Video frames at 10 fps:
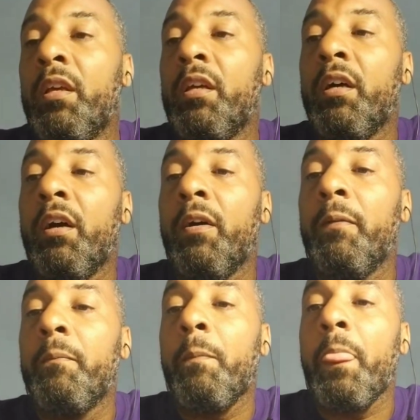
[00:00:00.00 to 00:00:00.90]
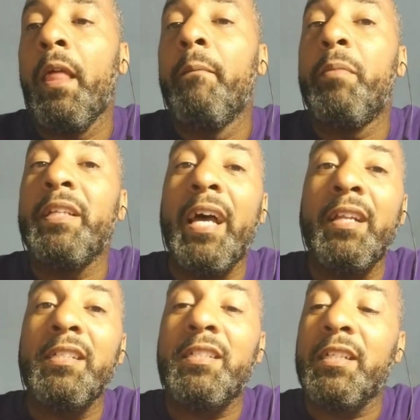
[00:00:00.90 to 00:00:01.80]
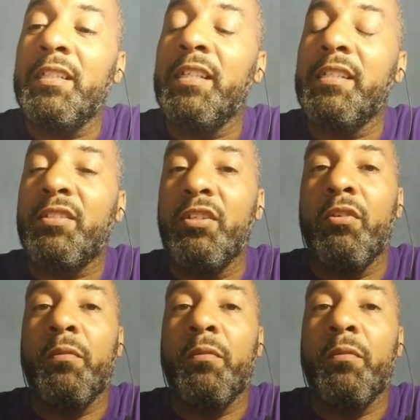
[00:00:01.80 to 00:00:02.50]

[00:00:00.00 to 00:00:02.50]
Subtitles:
But now let's look at this though.